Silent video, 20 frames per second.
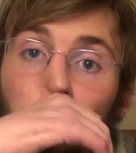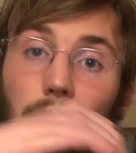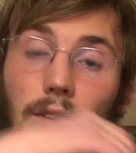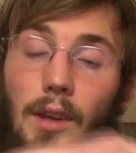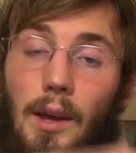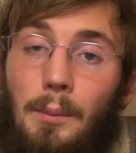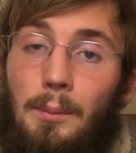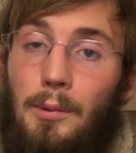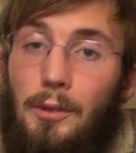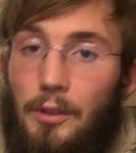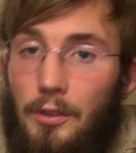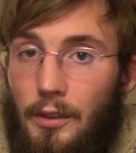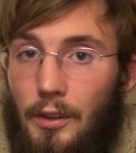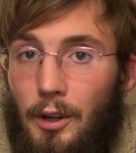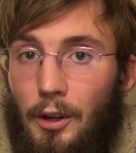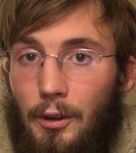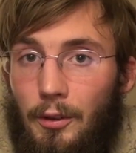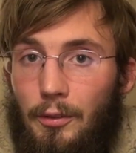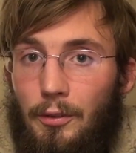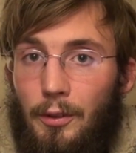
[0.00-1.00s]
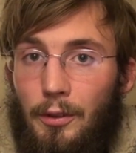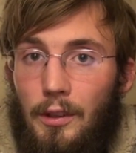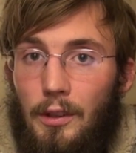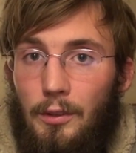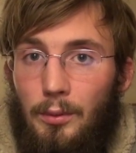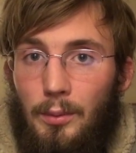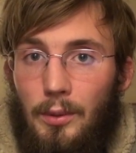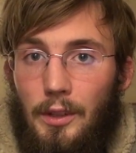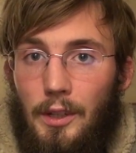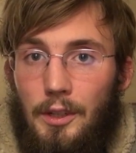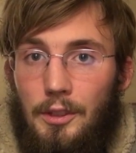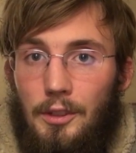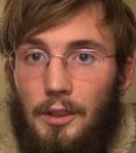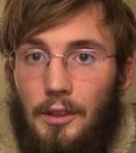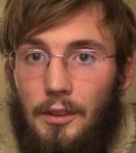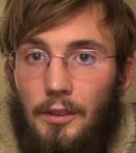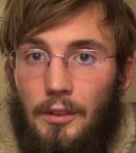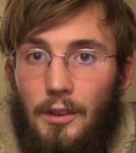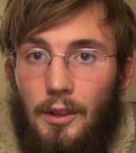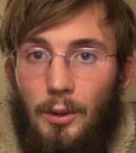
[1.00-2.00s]
There, there were temples there
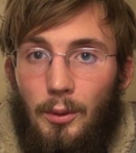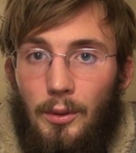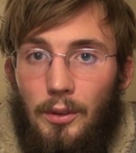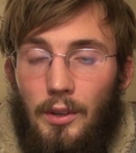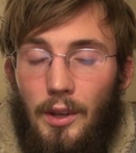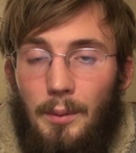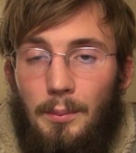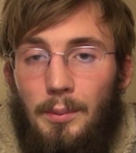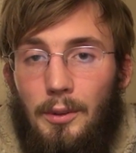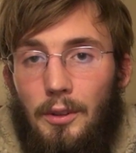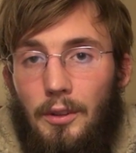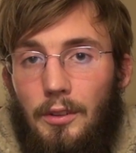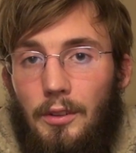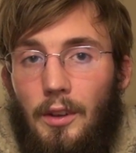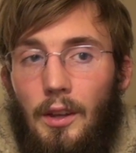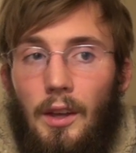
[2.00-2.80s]
for these religions.